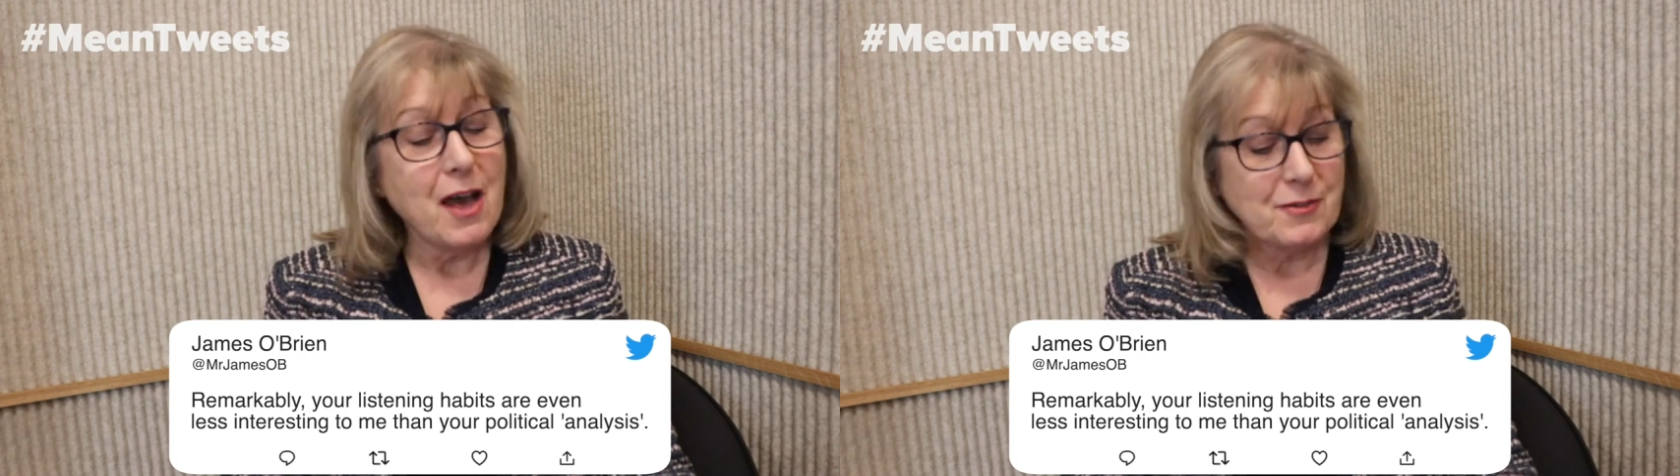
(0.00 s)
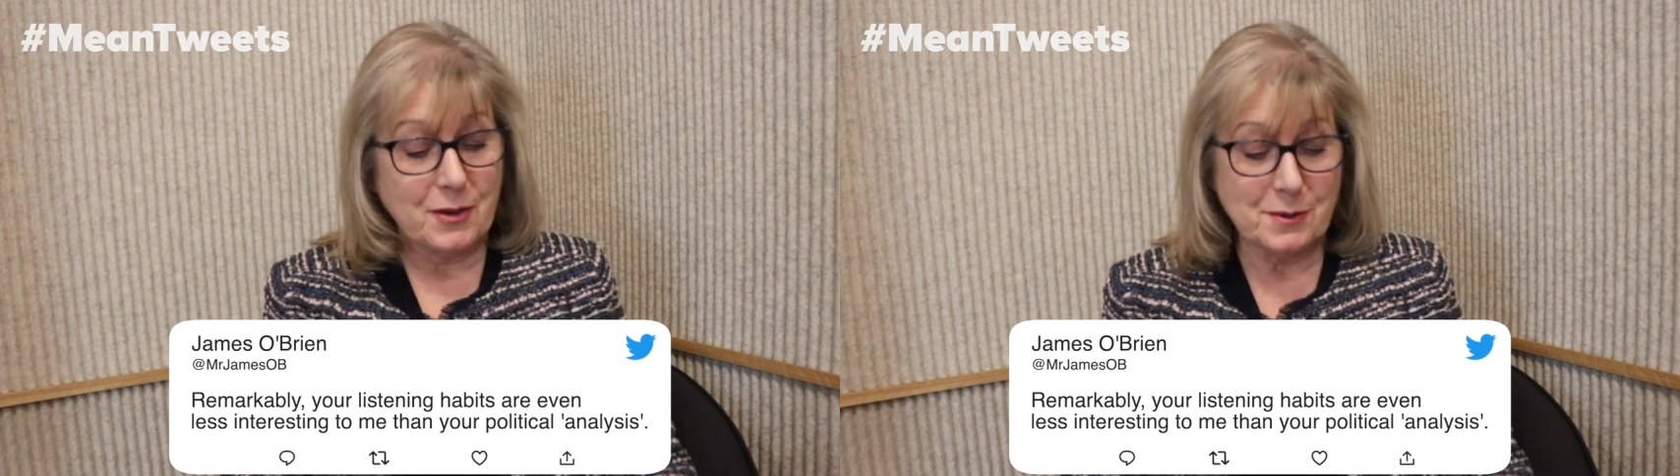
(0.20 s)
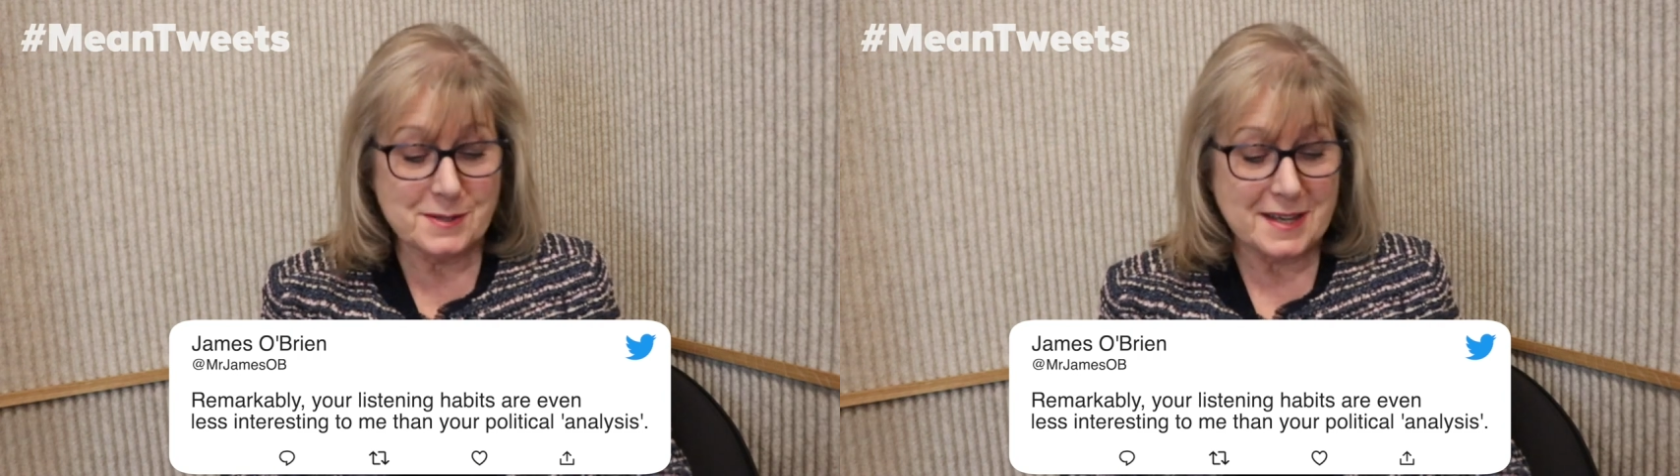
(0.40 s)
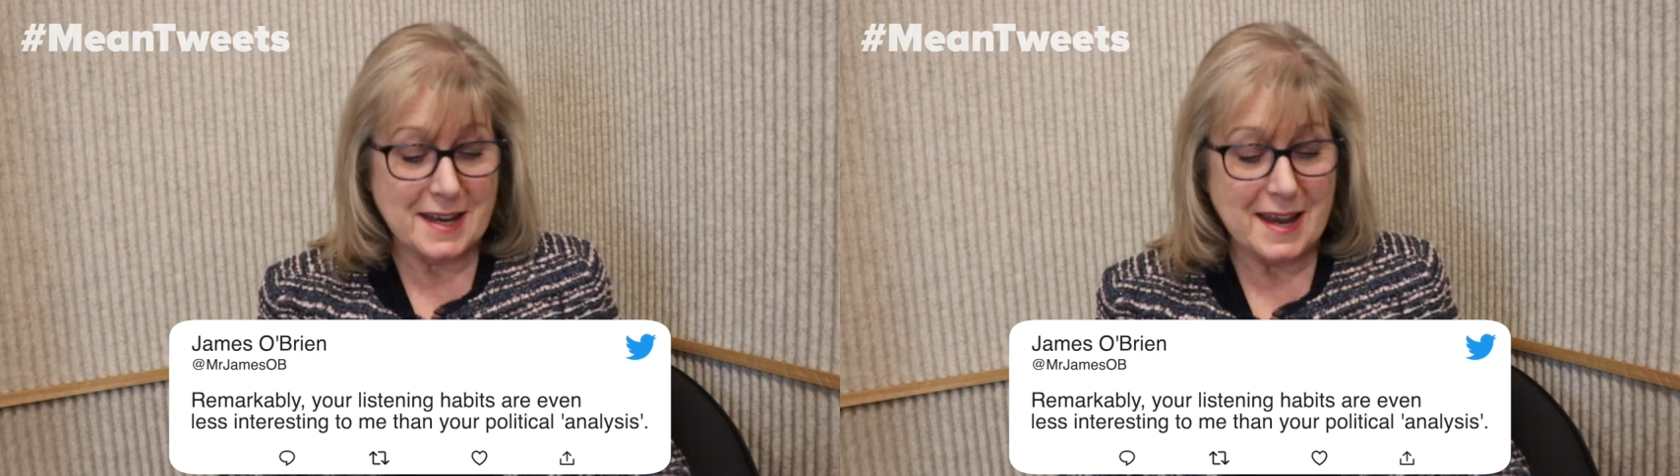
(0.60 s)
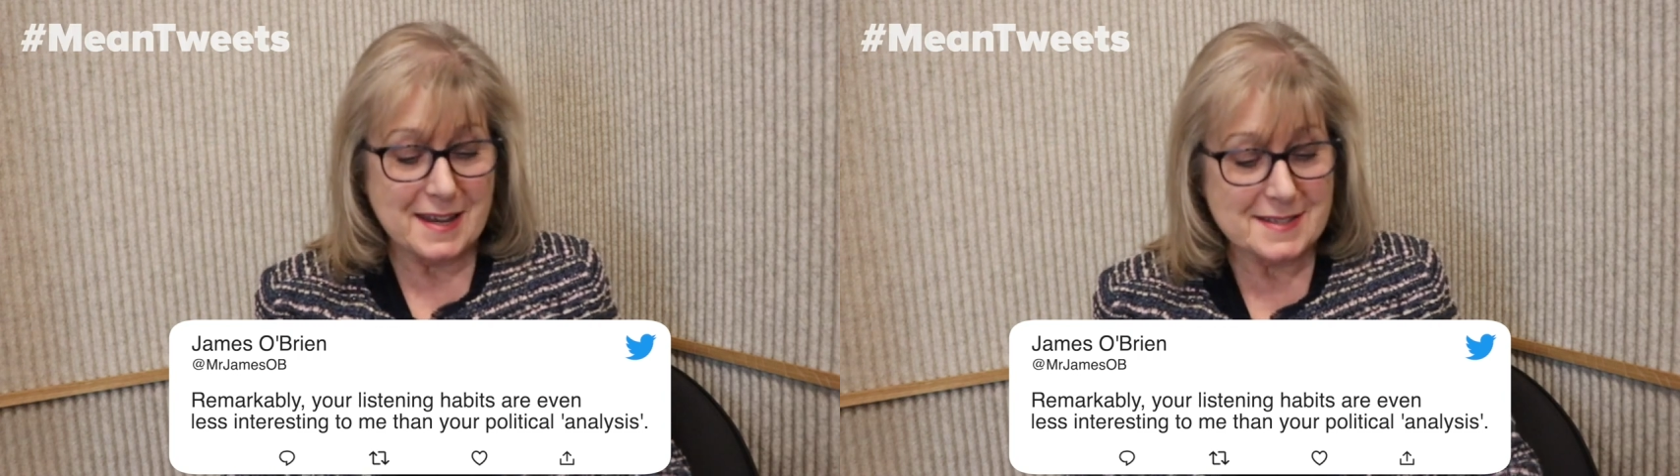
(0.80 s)
Of course it
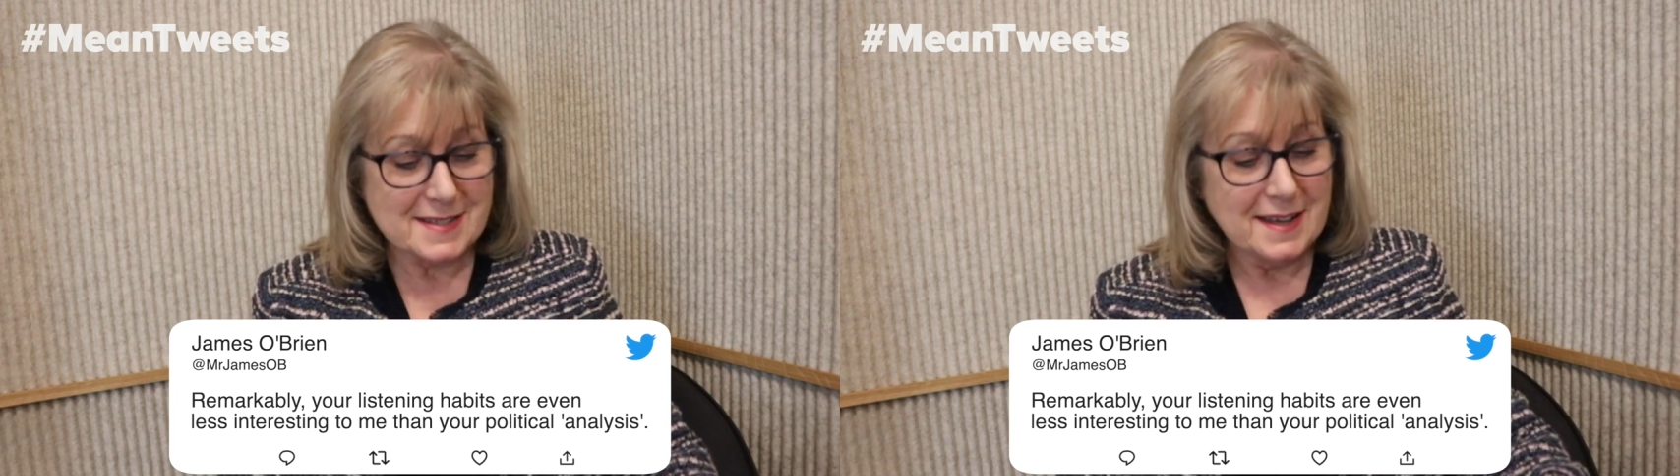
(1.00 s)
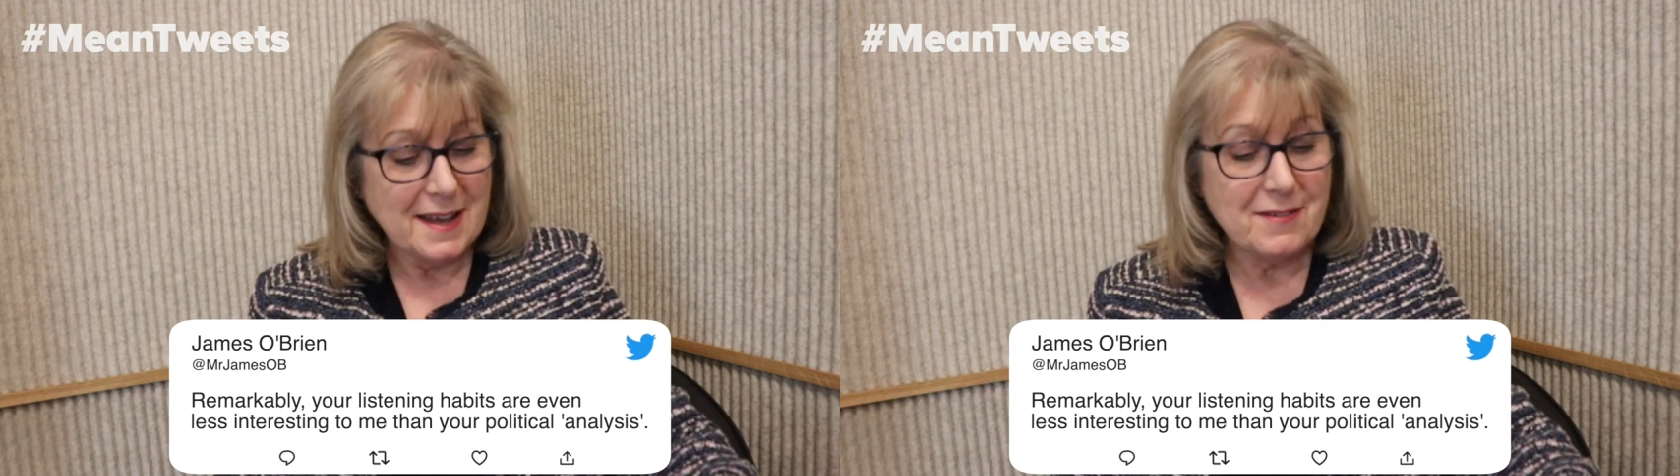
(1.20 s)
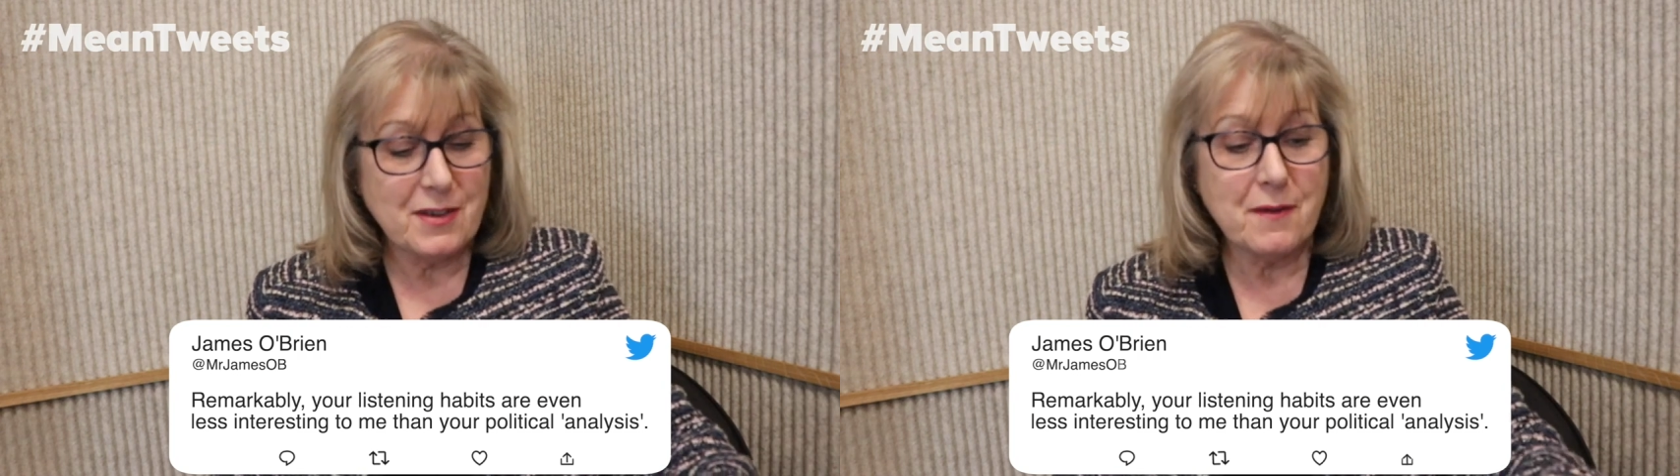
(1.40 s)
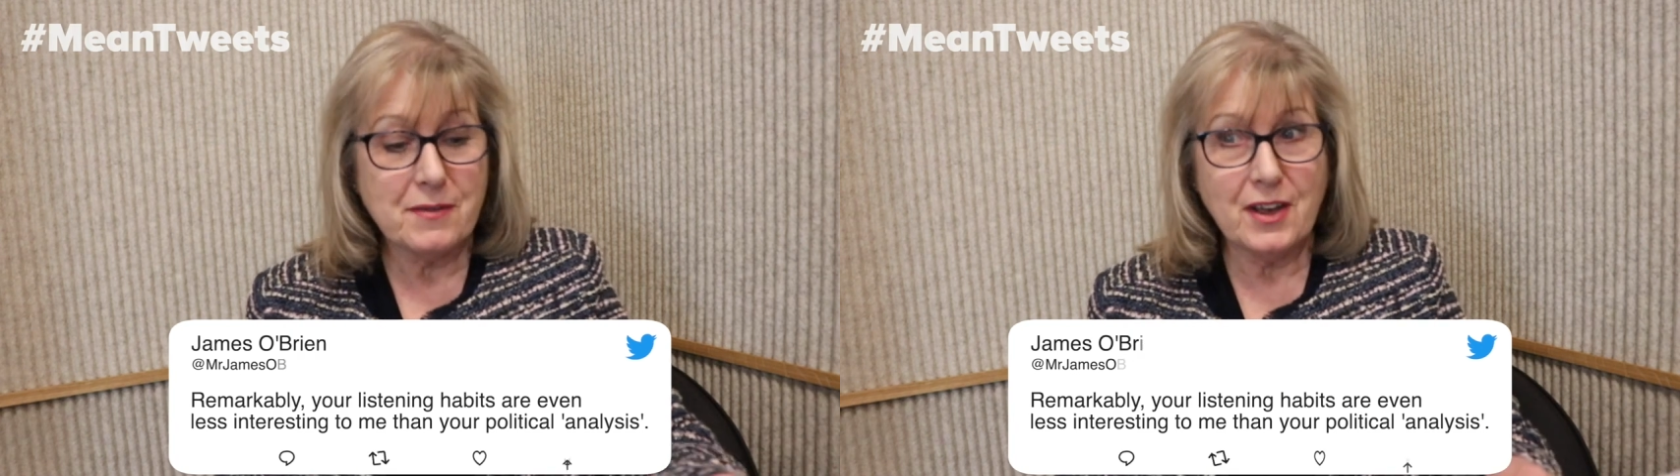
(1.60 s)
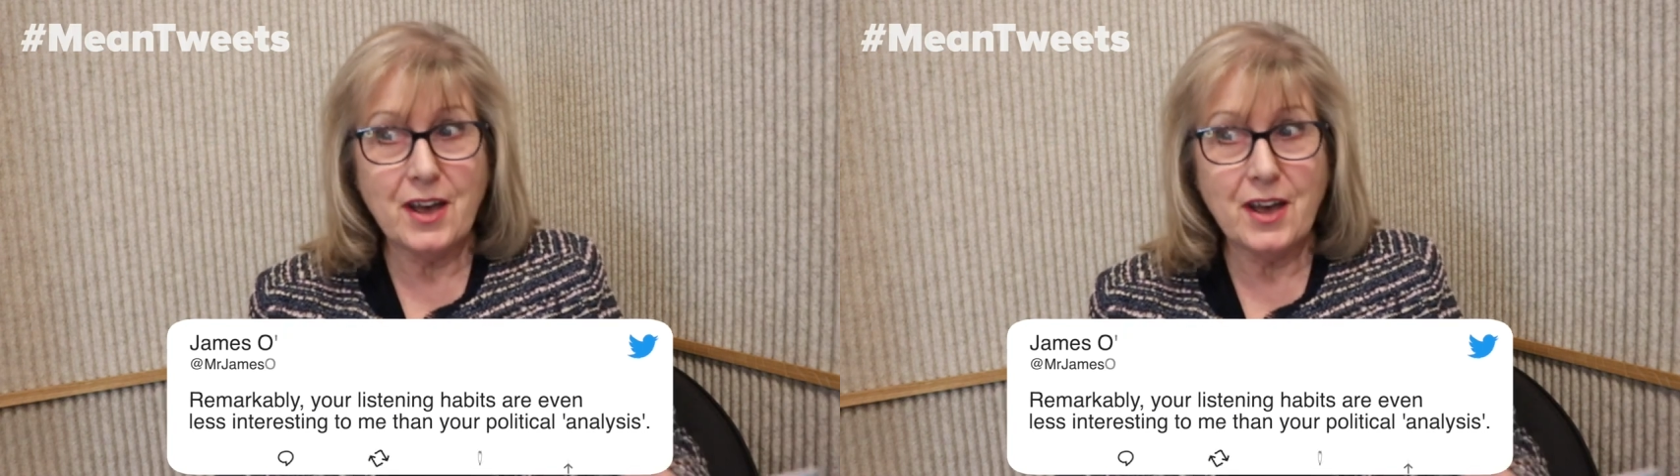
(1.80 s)
is. Have you ever